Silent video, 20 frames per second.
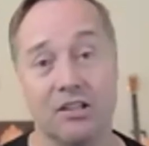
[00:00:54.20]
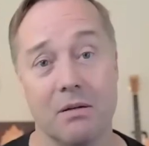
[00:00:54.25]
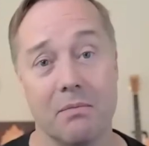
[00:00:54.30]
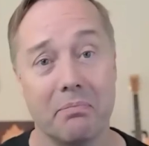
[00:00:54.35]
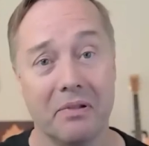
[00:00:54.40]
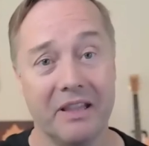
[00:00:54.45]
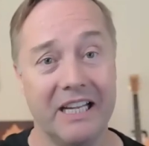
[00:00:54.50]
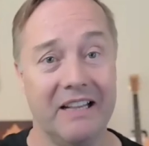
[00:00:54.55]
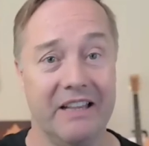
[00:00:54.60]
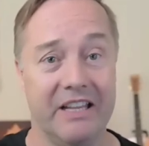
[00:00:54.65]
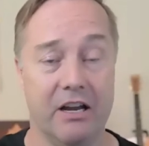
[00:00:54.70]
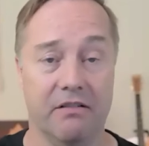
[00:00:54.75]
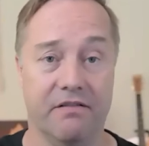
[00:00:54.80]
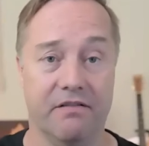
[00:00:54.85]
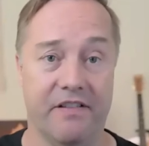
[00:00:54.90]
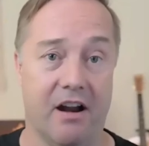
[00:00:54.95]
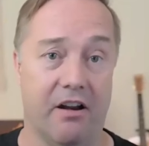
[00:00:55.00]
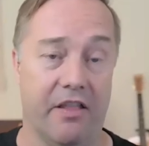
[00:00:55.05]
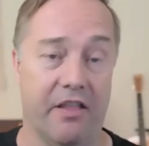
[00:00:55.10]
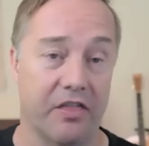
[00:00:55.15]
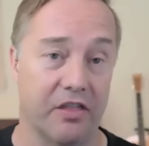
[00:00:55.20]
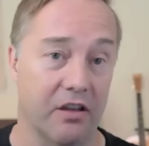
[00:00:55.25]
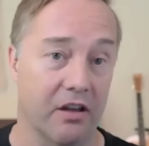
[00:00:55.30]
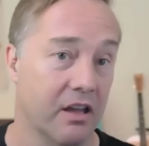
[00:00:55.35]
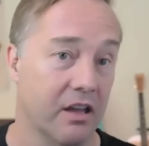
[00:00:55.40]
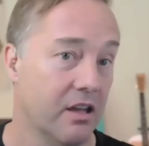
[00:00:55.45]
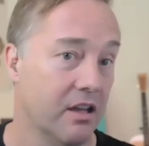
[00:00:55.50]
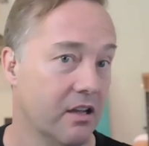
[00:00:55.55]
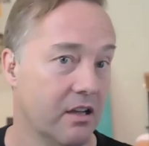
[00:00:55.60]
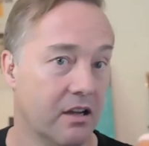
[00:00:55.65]
is completely unfair that
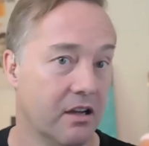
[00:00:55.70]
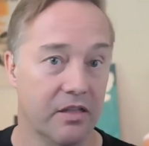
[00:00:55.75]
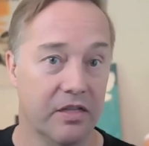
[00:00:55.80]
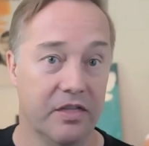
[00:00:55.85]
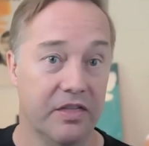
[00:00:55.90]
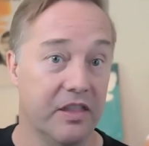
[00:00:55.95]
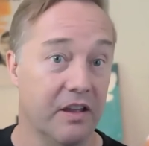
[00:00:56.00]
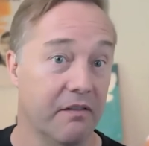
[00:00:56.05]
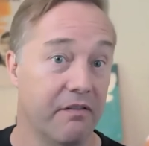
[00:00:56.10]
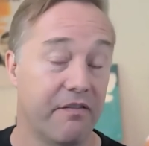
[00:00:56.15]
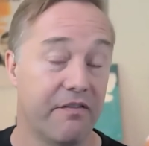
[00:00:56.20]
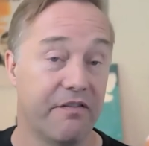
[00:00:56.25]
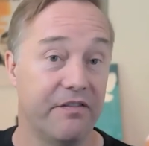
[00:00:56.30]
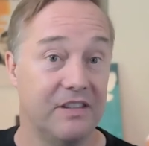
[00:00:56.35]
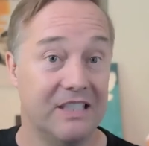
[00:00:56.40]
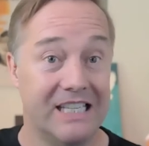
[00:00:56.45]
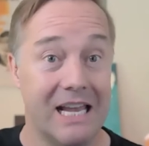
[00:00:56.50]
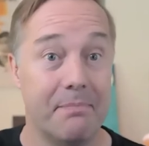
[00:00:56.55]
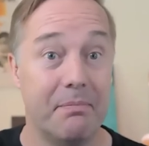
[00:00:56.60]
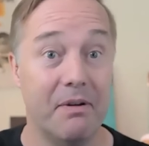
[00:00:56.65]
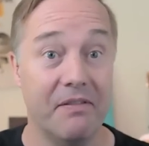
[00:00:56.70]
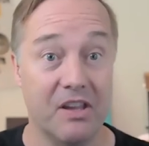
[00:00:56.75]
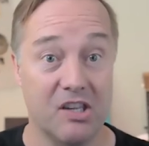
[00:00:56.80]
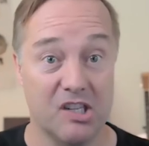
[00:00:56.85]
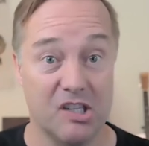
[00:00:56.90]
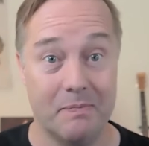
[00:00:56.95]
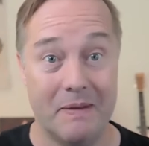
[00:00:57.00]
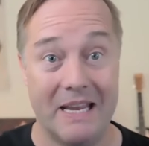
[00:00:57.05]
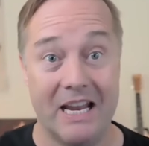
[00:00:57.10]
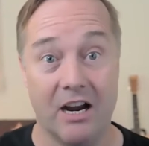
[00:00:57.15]
the, the tip of
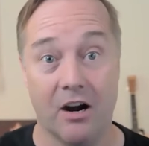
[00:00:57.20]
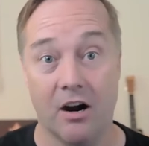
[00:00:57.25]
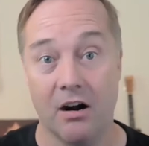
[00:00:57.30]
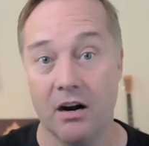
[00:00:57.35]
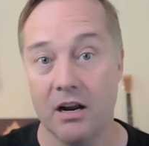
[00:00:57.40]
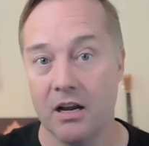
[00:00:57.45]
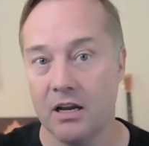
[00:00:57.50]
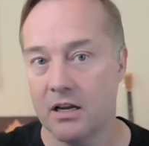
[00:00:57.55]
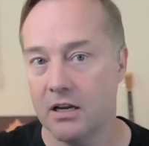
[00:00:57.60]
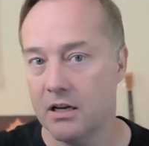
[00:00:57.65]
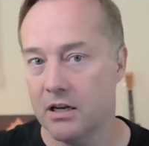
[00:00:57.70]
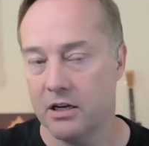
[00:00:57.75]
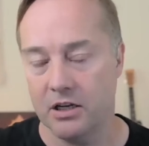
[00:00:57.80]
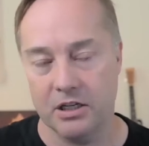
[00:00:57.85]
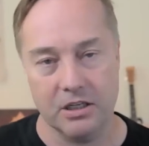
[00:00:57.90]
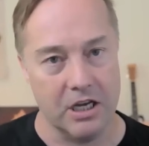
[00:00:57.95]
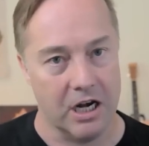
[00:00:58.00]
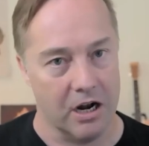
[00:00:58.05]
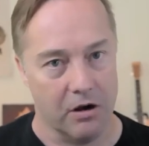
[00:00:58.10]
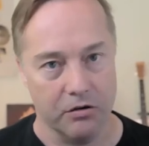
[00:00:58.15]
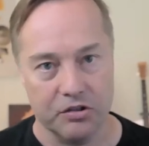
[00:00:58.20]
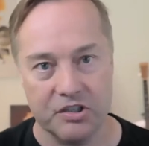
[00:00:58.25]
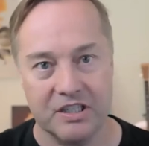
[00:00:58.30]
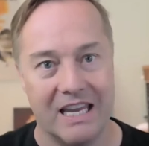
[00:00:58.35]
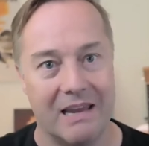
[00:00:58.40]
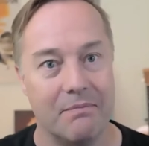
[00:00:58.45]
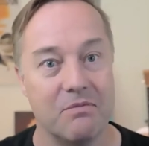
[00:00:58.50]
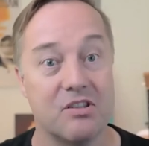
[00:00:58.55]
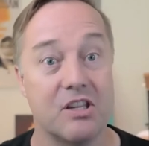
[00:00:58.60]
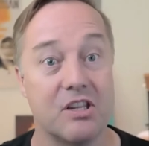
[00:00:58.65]
the spear you know,
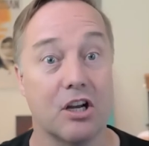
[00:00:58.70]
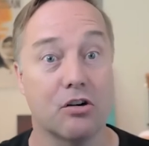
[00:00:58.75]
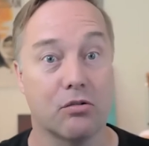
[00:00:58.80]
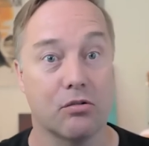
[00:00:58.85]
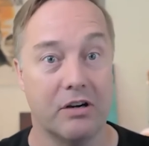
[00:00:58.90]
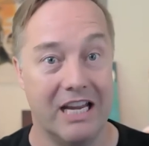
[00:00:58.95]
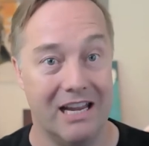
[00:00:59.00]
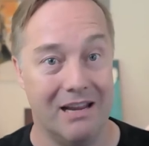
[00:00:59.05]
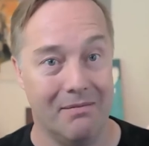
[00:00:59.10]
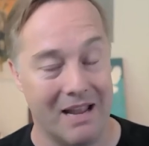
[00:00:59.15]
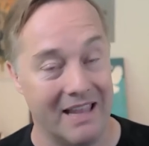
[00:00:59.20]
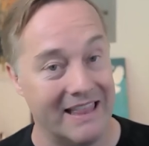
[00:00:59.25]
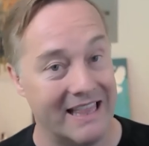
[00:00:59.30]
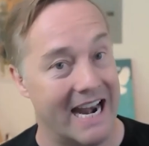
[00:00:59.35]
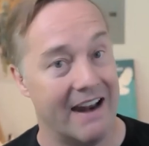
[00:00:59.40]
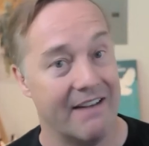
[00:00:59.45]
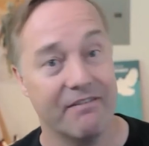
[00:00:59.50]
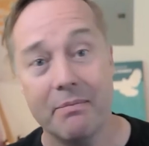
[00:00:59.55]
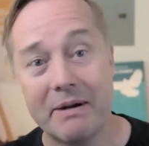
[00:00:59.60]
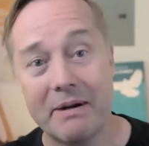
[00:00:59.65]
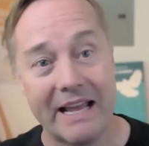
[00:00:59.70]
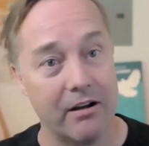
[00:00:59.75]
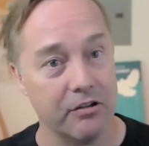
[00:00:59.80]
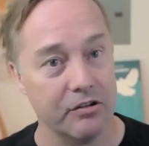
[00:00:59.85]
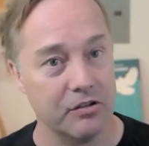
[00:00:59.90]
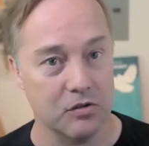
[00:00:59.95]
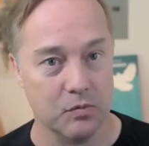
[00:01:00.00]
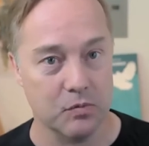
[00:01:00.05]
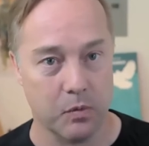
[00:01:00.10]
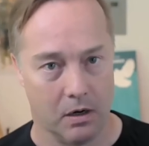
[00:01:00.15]
skims the cream and then everybody
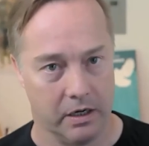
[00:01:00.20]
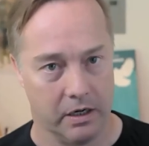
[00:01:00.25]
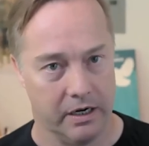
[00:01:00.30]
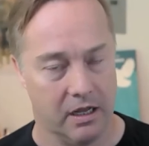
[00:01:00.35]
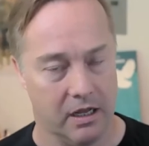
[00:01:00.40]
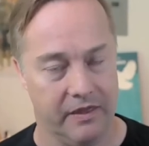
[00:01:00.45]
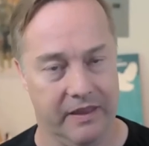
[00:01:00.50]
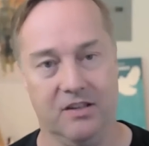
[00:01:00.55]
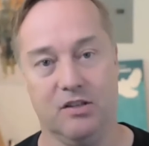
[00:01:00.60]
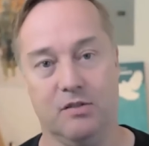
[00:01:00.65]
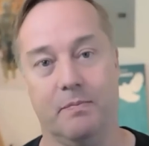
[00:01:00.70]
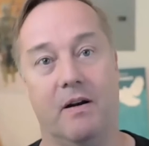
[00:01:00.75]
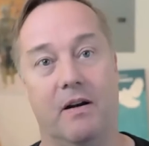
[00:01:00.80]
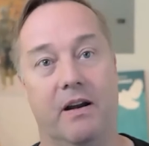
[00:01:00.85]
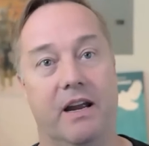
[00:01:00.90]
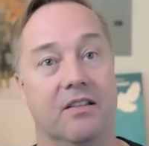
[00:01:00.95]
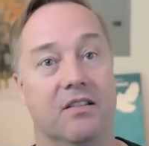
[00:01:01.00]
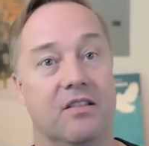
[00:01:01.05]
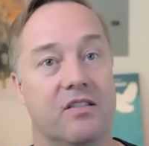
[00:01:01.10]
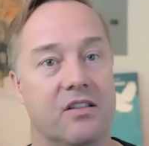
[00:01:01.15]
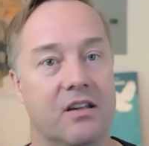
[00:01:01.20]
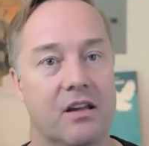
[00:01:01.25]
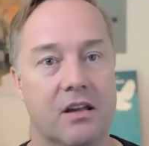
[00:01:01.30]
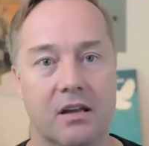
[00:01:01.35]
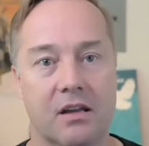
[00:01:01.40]
else is working on the experience.